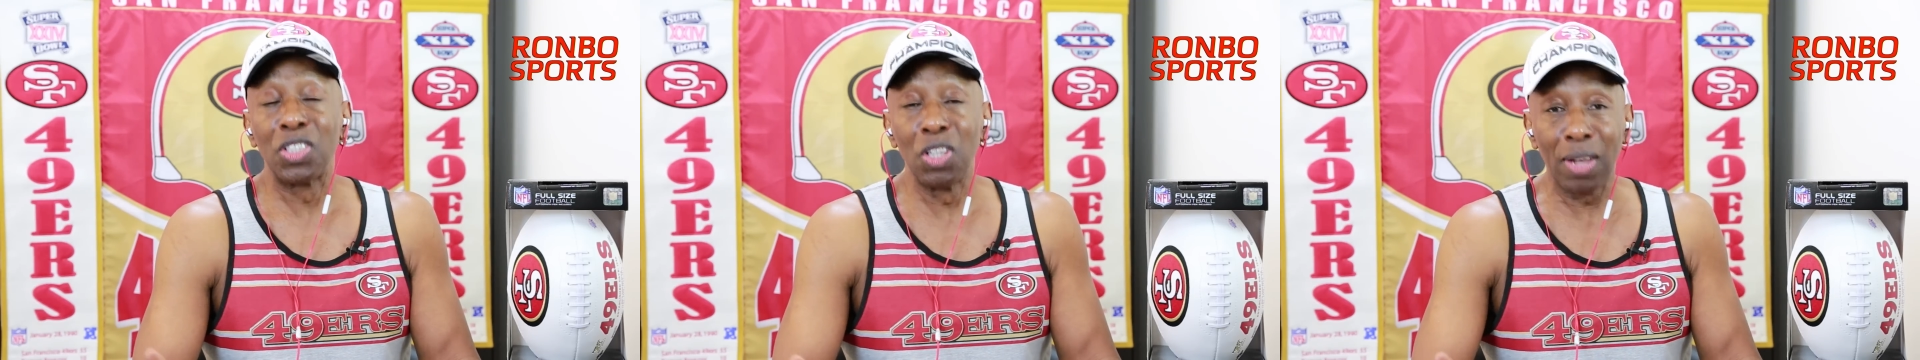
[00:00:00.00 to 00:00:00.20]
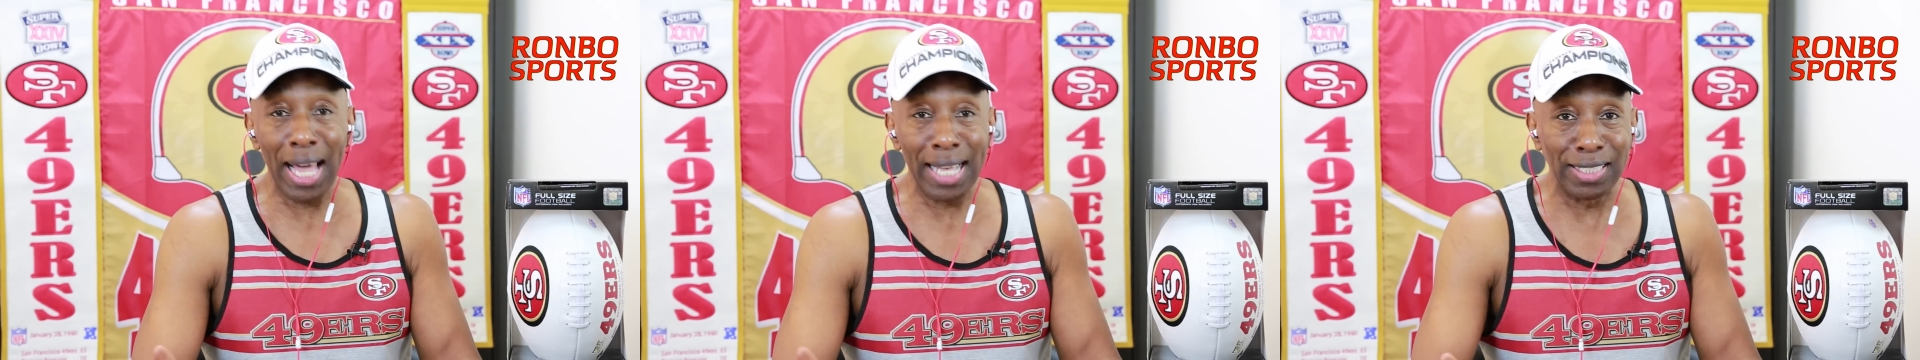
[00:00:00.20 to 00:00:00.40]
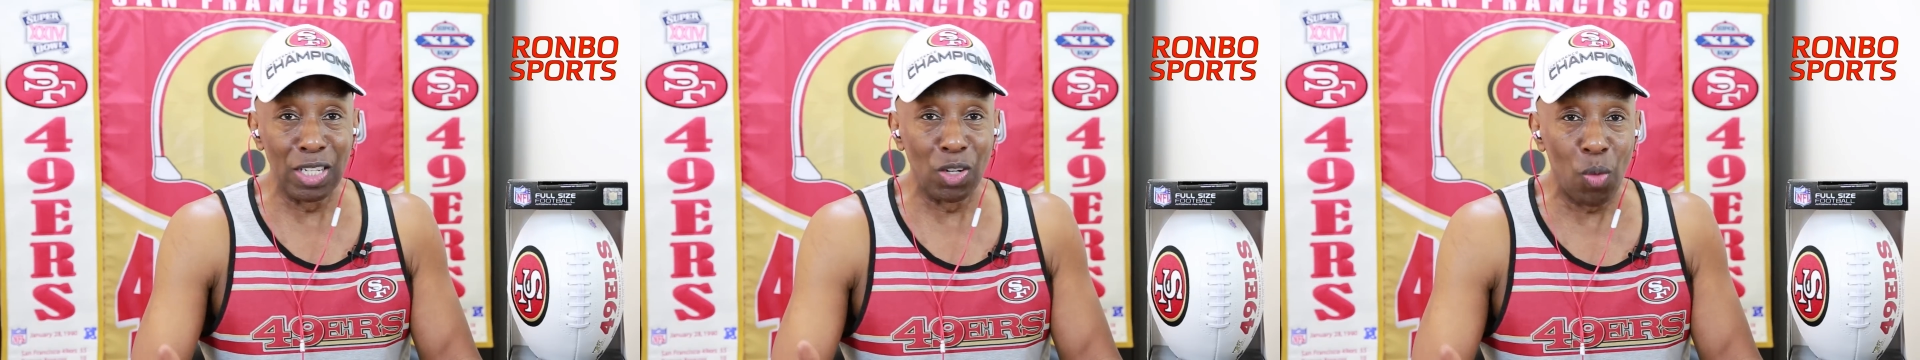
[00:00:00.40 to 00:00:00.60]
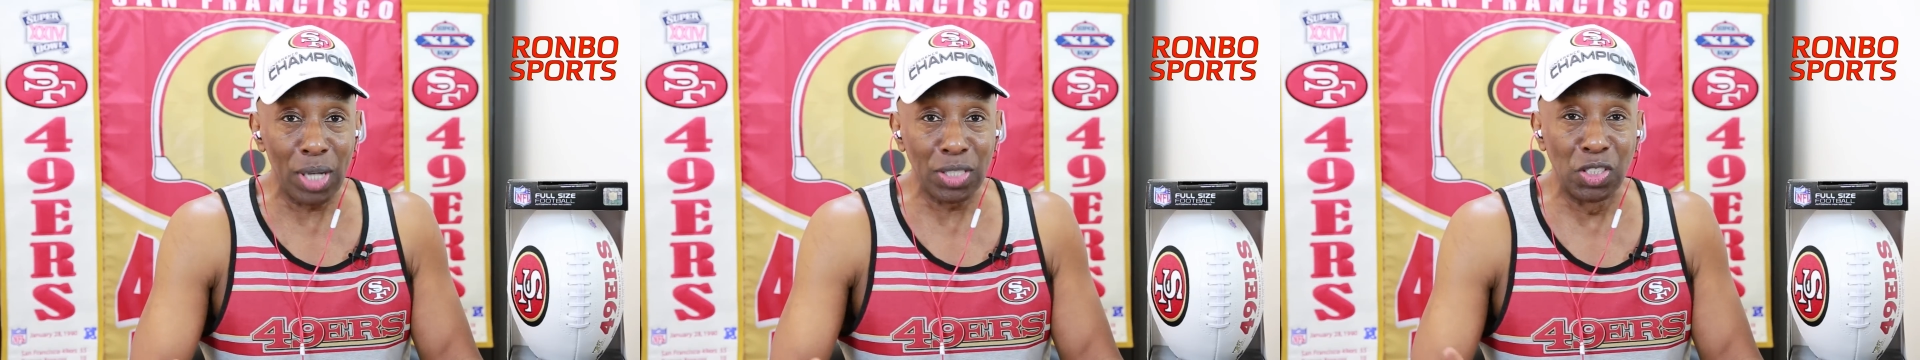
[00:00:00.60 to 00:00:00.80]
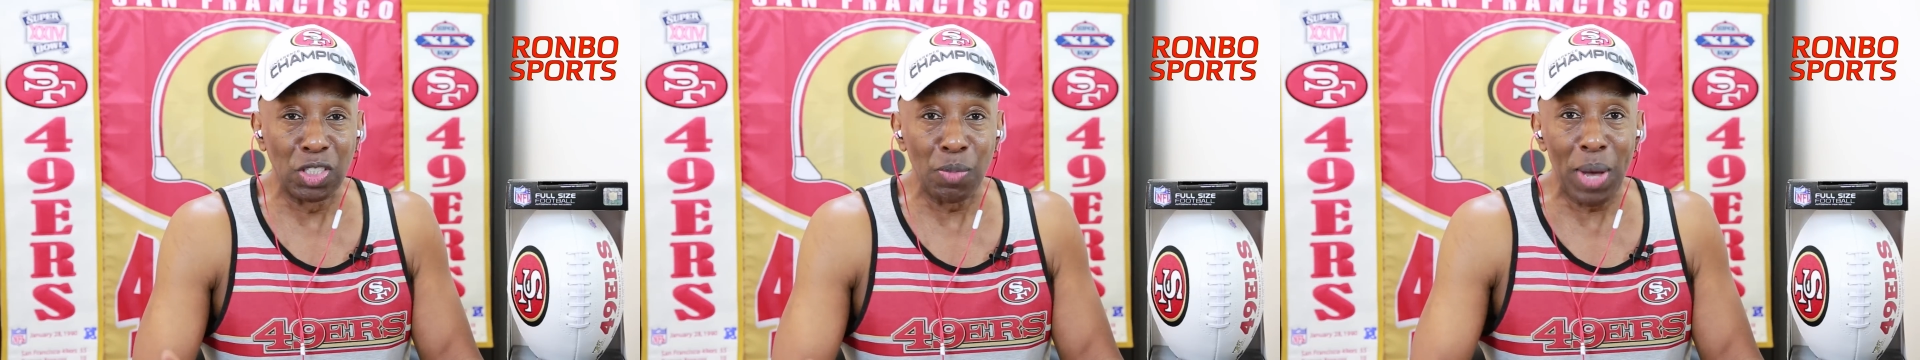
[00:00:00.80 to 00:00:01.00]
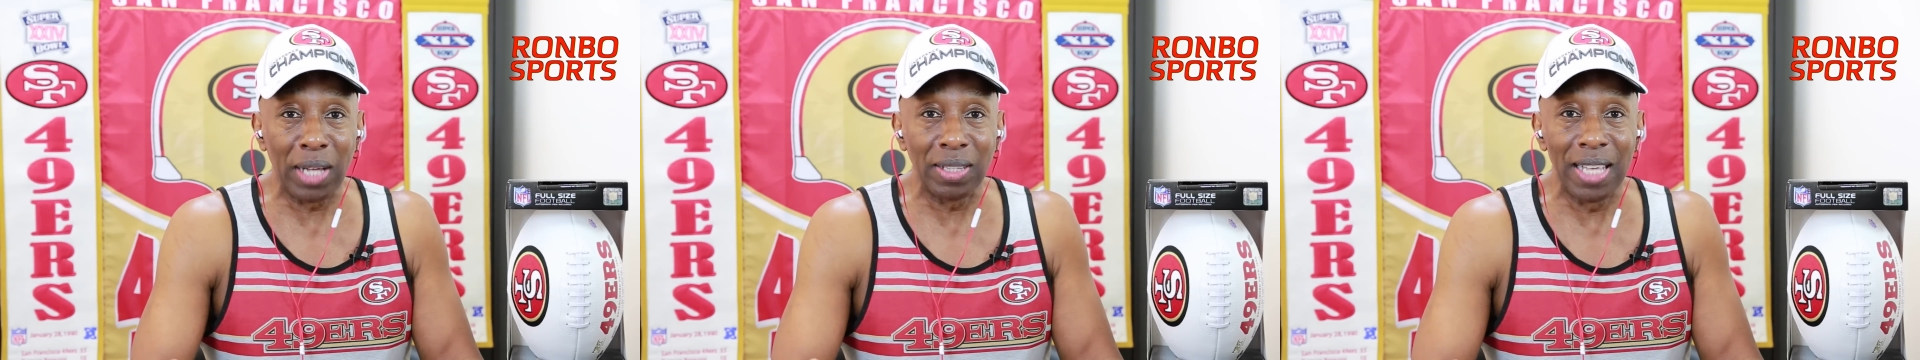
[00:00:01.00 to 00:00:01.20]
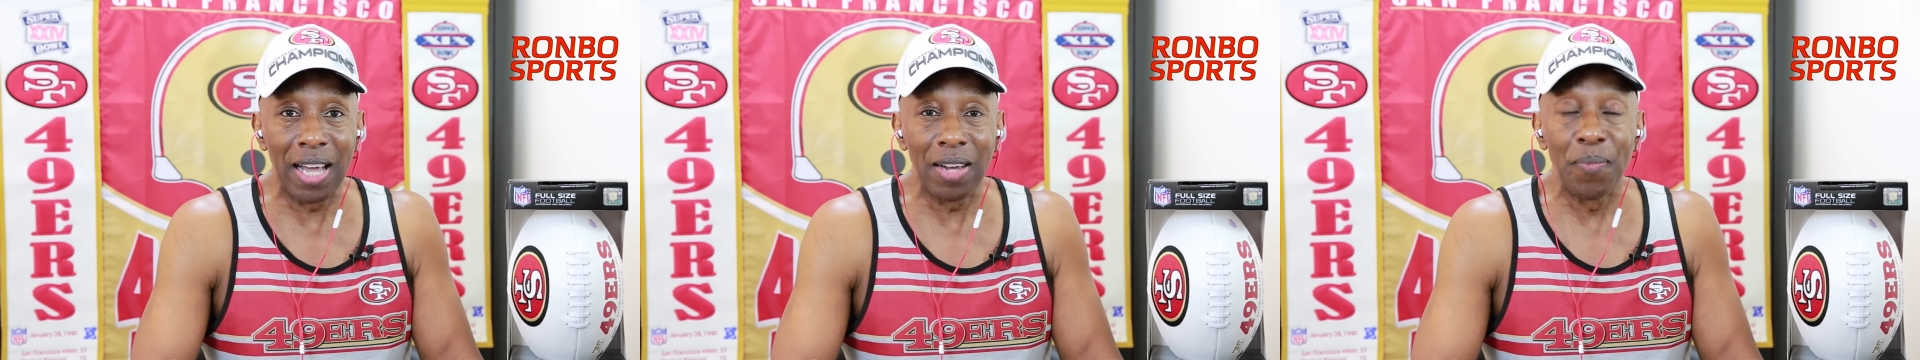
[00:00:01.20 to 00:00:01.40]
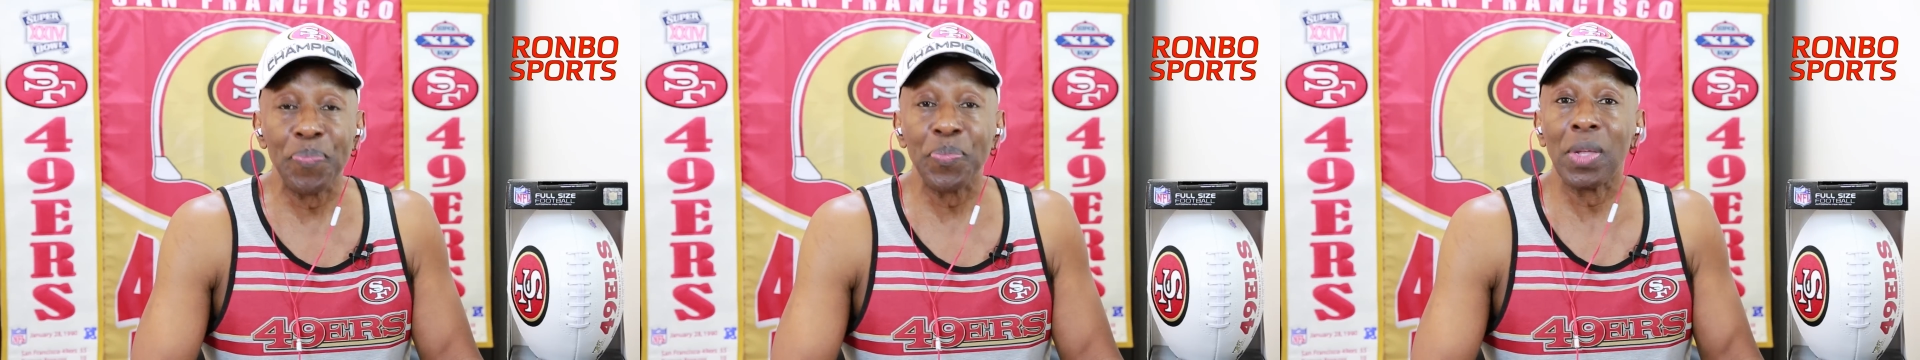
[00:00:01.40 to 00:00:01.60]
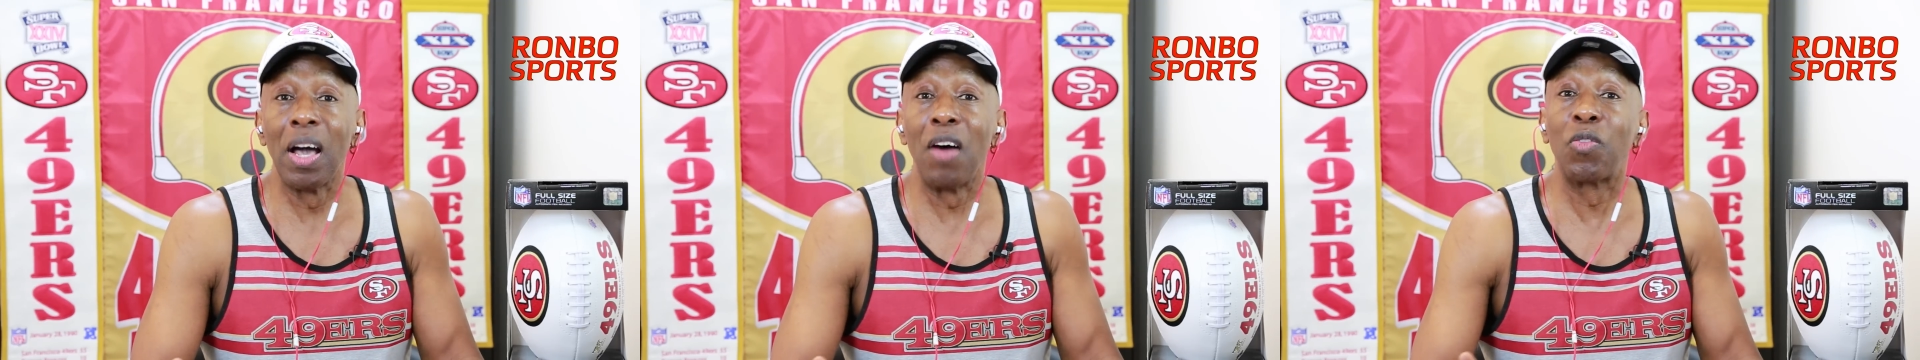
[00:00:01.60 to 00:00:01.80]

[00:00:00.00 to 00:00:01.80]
still asking questions about that,